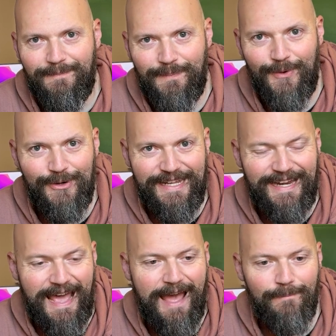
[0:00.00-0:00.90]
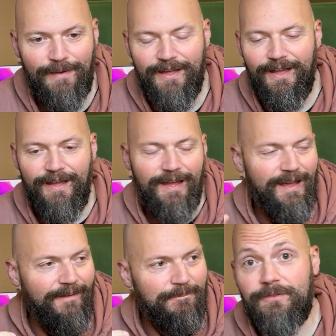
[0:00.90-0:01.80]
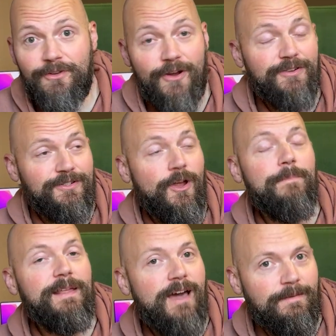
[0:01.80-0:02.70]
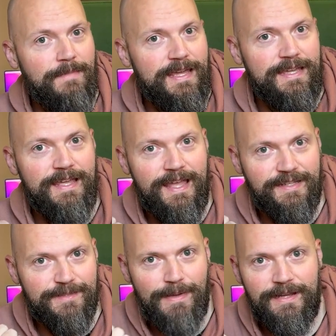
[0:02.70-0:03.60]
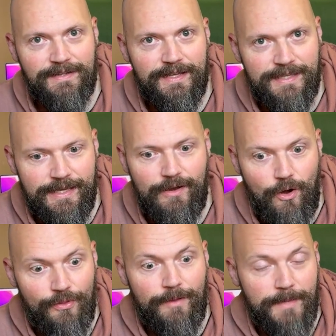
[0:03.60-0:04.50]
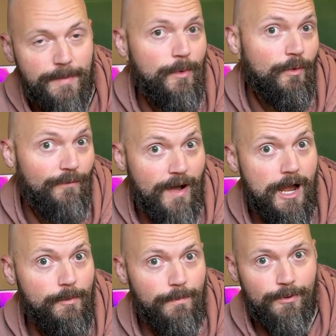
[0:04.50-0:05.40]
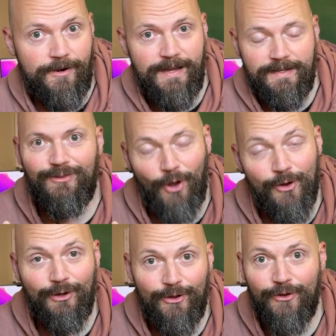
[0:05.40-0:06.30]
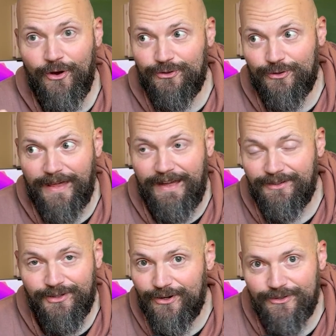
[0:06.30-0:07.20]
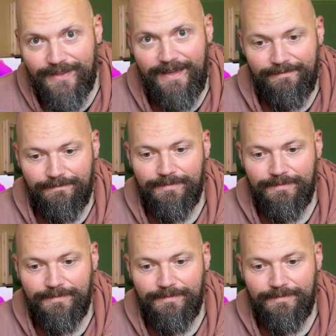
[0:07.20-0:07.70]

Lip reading: building an app. Don't be like me and spend a year on the minimal viable product. Don't do that. Don't do that.